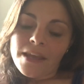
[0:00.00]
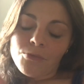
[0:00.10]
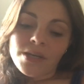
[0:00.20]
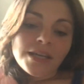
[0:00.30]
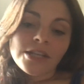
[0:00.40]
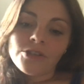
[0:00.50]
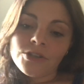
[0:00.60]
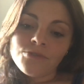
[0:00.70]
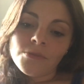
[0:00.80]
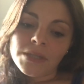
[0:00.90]
And we can
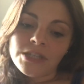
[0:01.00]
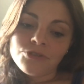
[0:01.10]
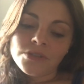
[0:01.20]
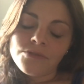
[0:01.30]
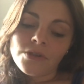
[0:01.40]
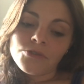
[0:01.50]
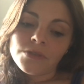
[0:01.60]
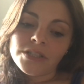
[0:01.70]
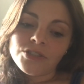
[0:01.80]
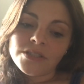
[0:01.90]
learn from the history of other
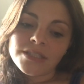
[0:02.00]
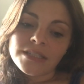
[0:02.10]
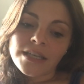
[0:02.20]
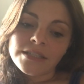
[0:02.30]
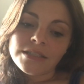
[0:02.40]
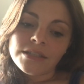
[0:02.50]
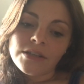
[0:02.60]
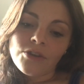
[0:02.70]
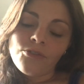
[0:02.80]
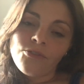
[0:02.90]
religions that
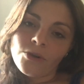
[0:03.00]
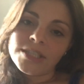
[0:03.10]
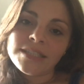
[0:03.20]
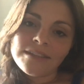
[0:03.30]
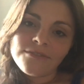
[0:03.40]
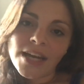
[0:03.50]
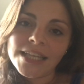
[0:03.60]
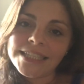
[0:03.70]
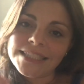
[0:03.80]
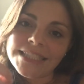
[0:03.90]
force and
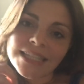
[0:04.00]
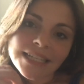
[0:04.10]
violence